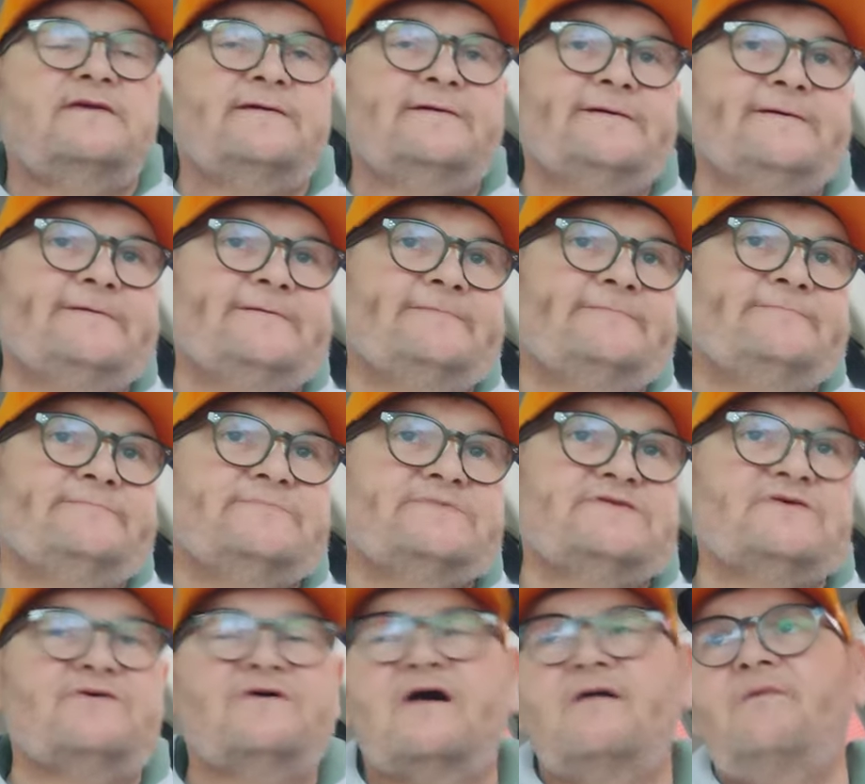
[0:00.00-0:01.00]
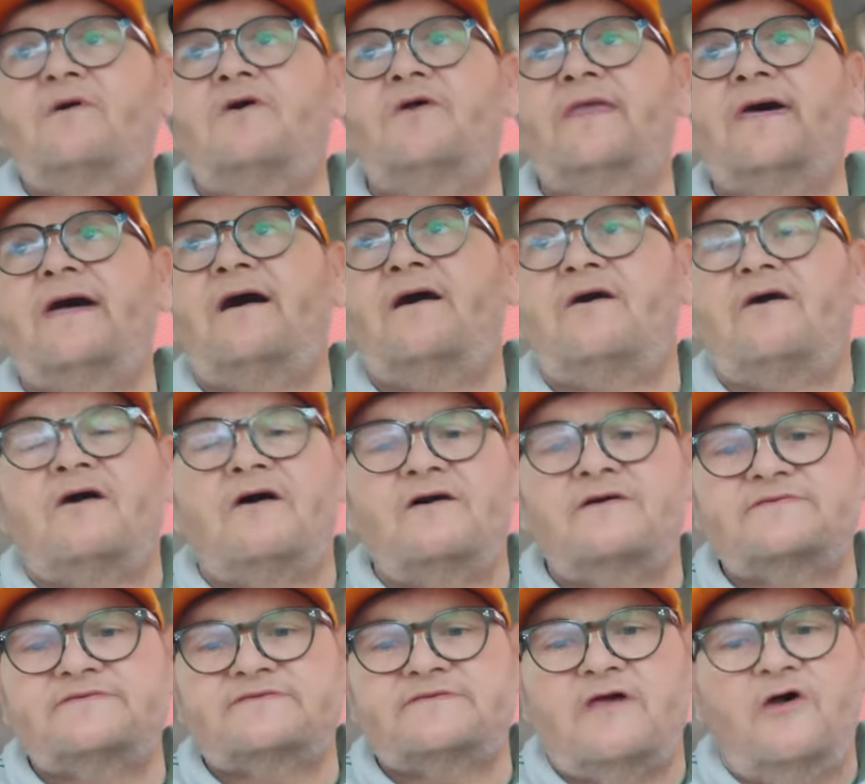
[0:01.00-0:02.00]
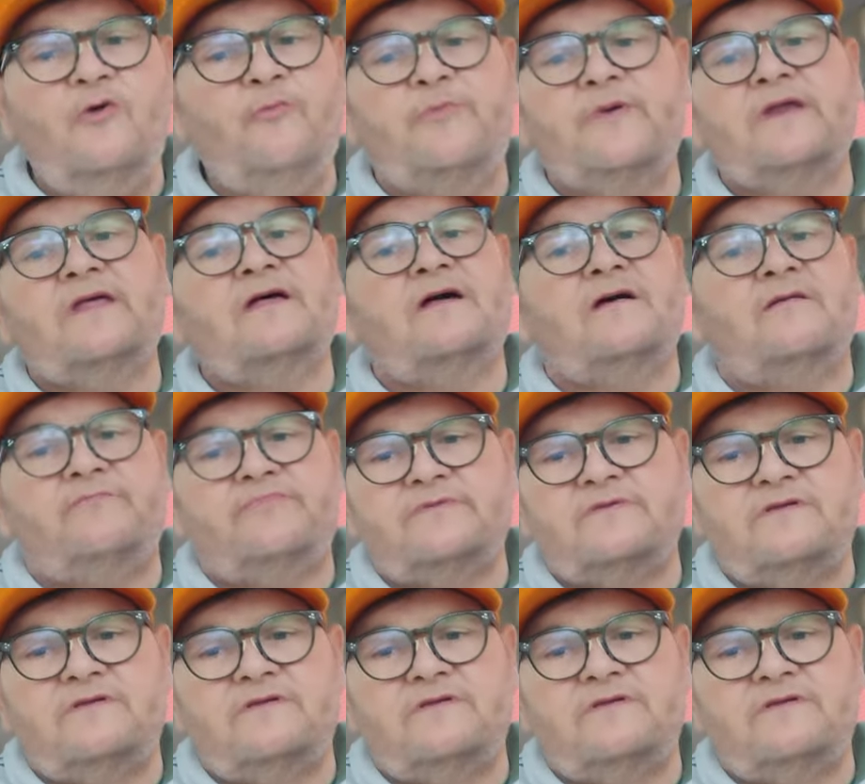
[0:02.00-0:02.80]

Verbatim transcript: Uh, so, come on out, Hoss. Open up.